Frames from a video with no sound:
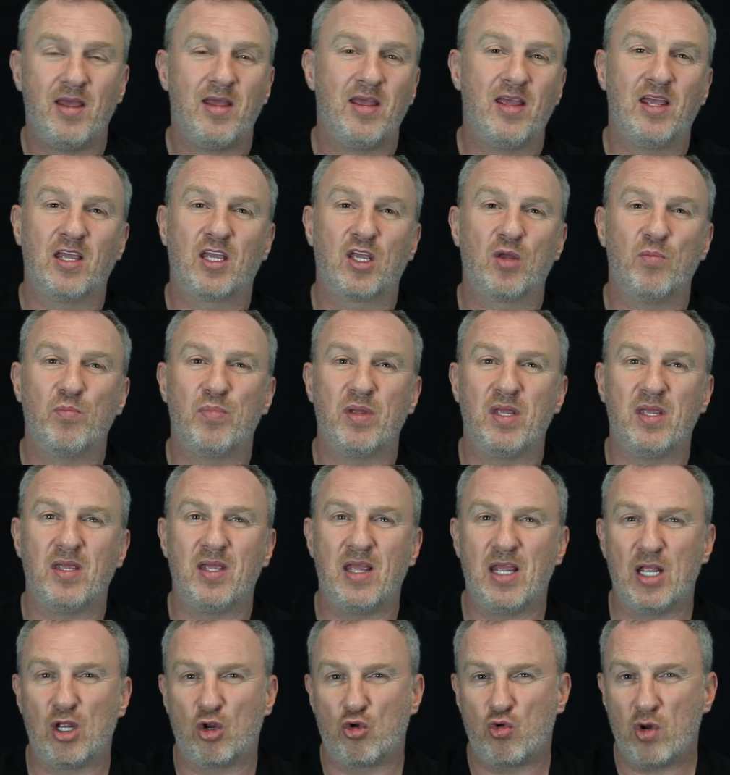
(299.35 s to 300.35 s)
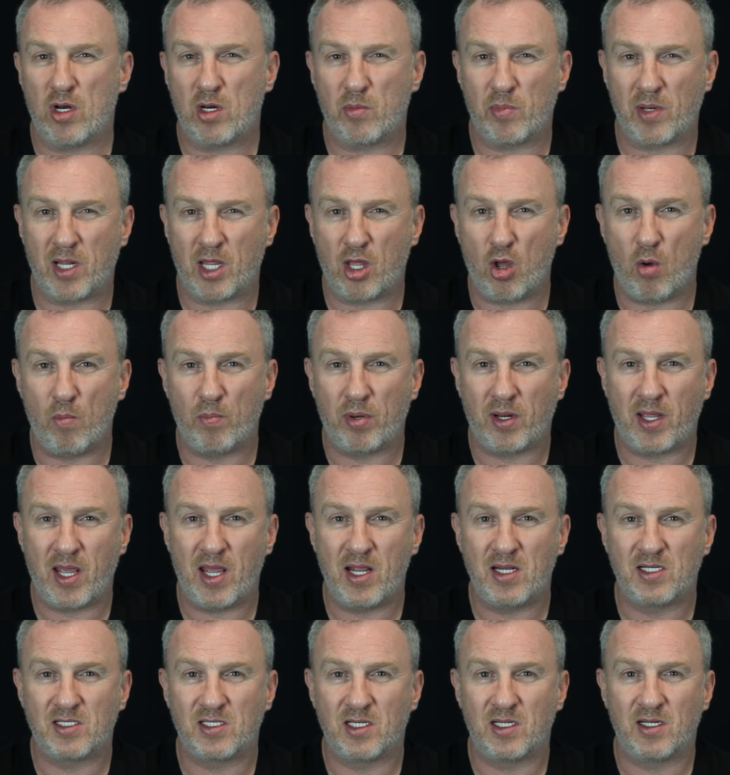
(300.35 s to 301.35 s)
it can be incredibly
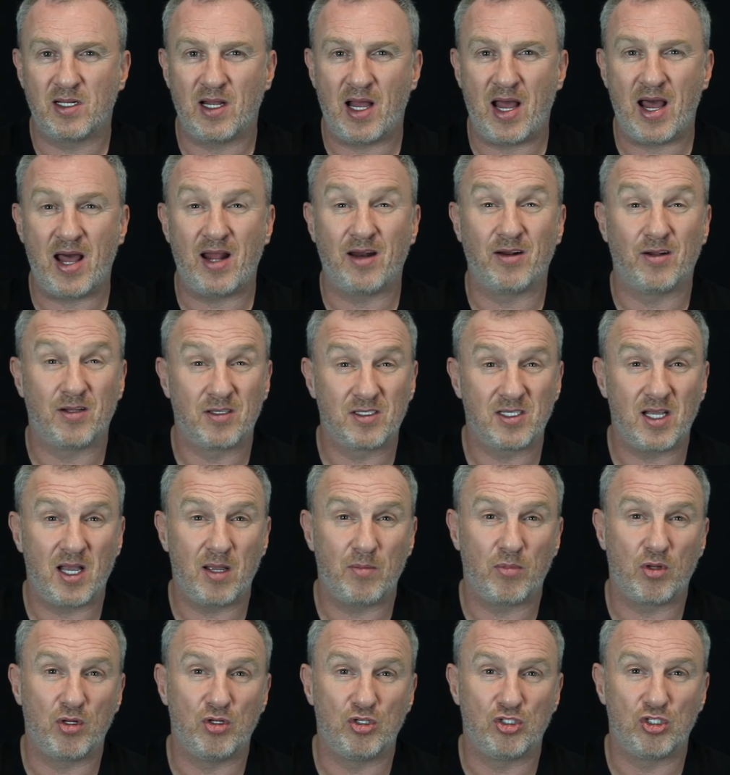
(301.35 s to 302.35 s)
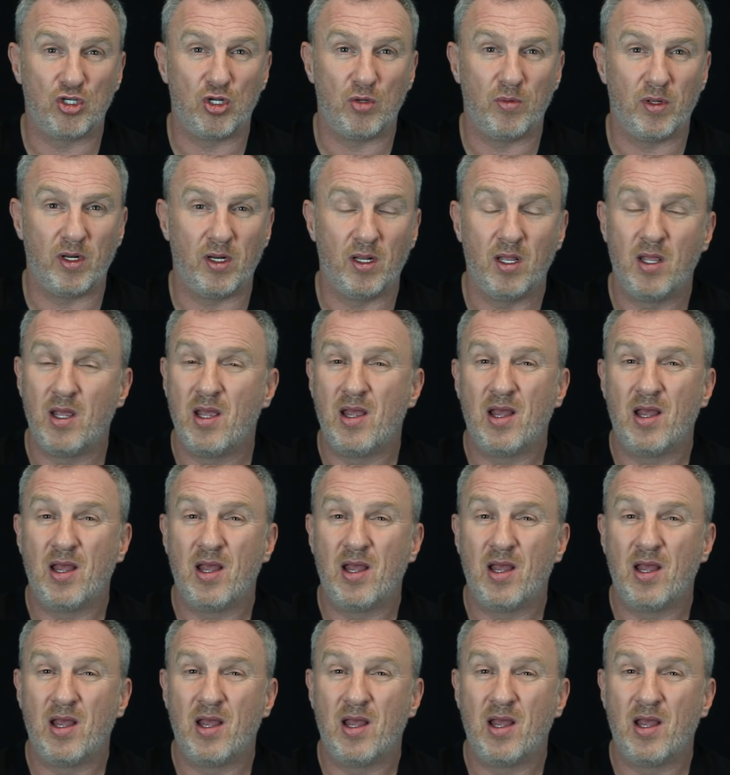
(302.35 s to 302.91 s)
complicated and time consuming.